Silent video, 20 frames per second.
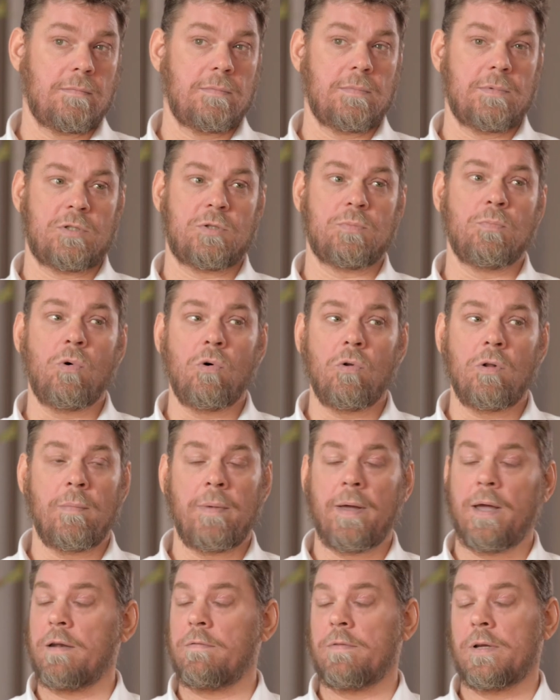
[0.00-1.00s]
A small
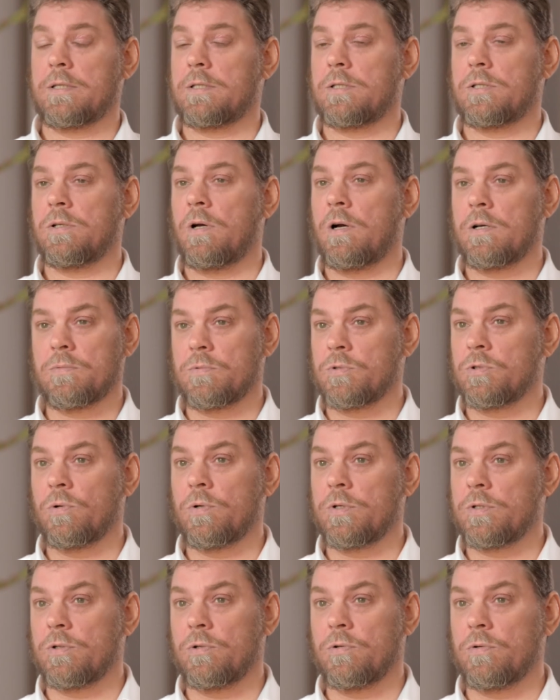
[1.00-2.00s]
amount of exercise was
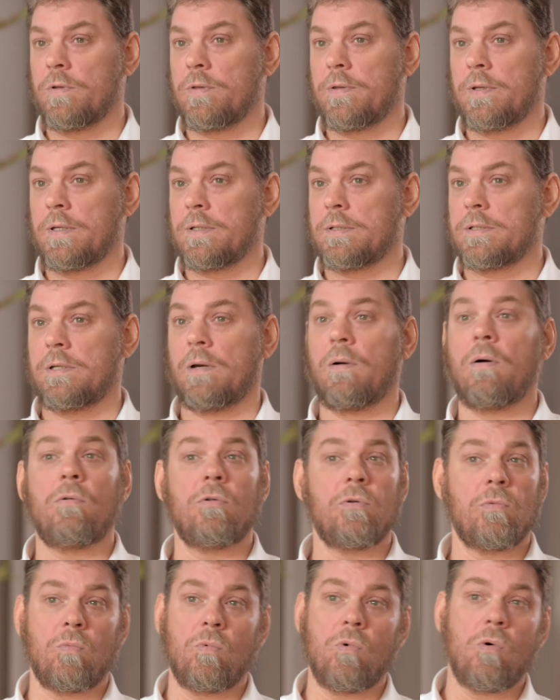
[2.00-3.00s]
always a good thing. So
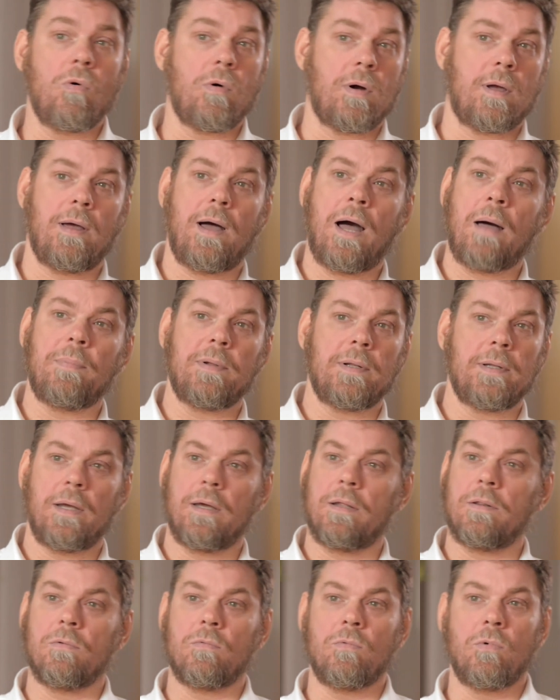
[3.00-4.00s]
I would walk up and
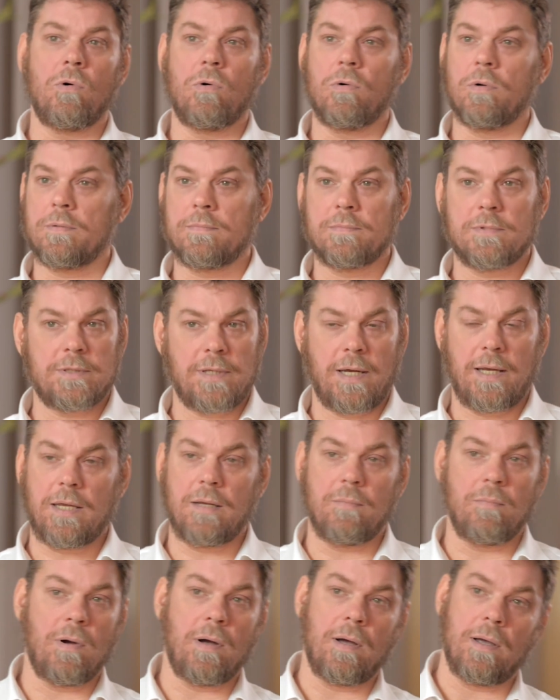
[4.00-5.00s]
down the ward,
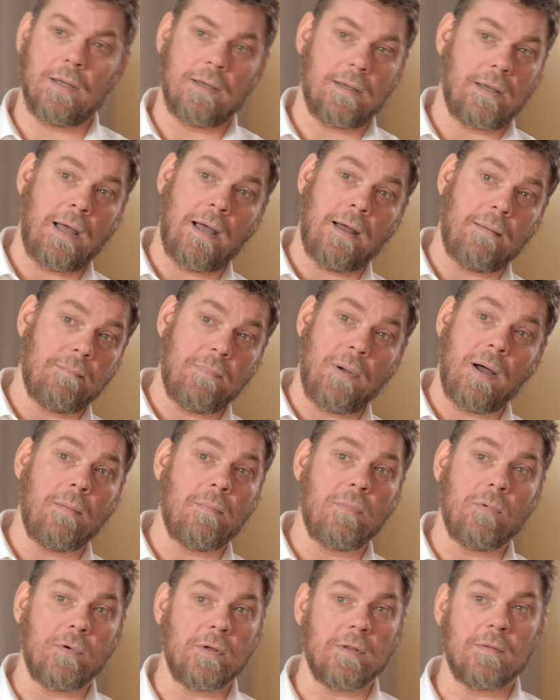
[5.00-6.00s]
taking my
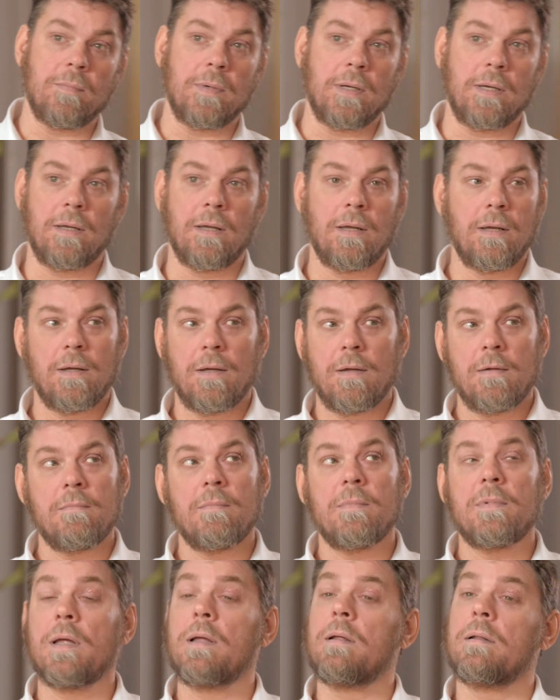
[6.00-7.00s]
pump with me,
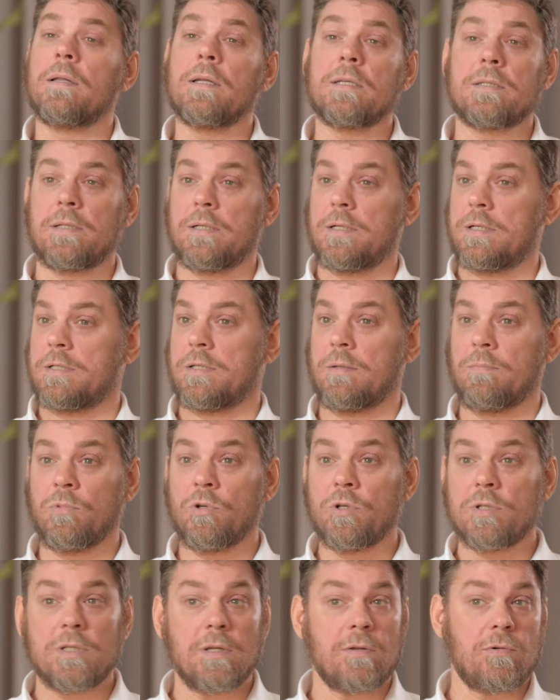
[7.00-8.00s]
listening to some
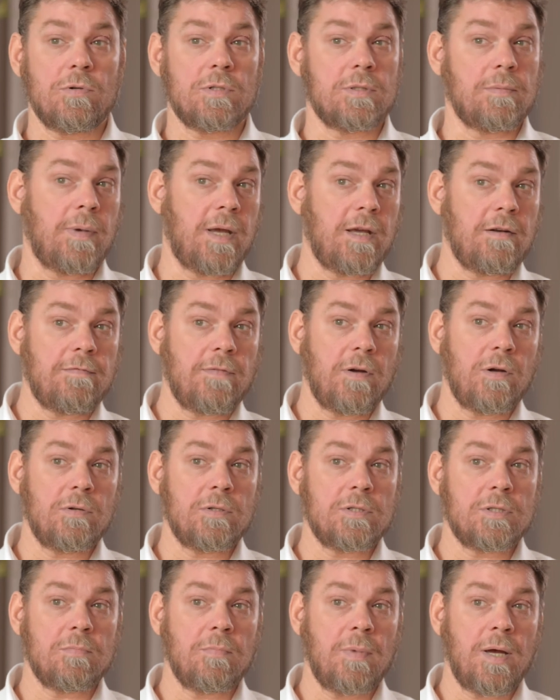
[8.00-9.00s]
music through some
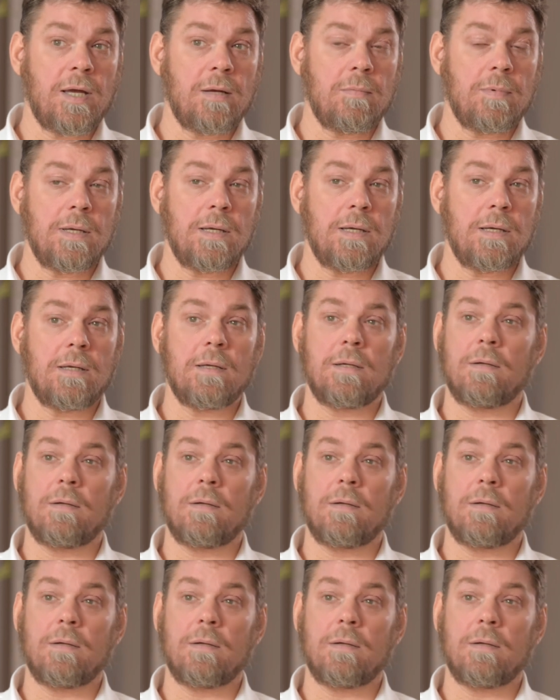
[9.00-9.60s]
headphones maybe.